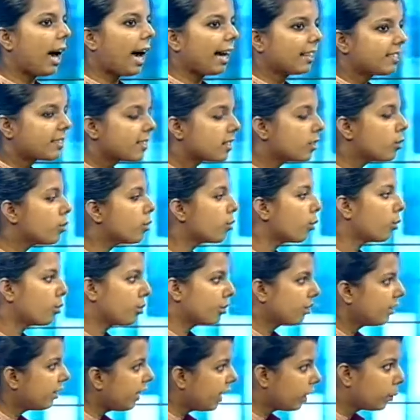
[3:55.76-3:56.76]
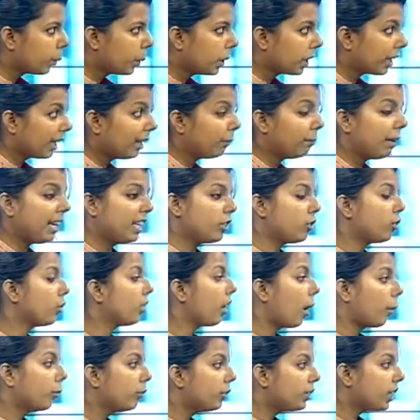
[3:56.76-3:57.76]
access to social networking makes you
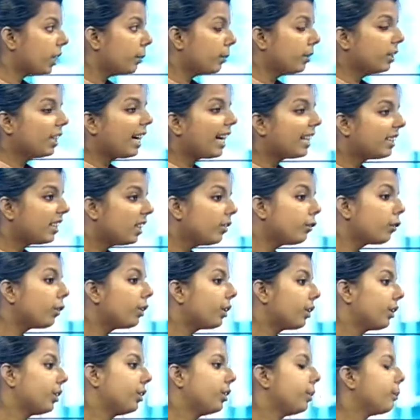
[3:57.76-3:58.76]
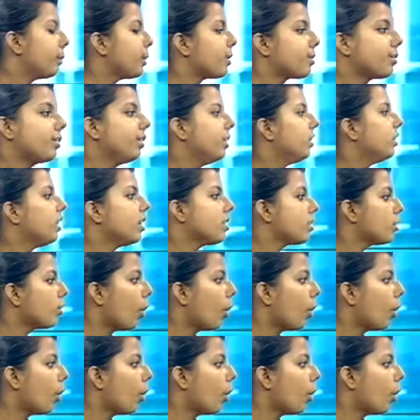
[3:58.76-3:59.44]
comfortable, I think for another person it does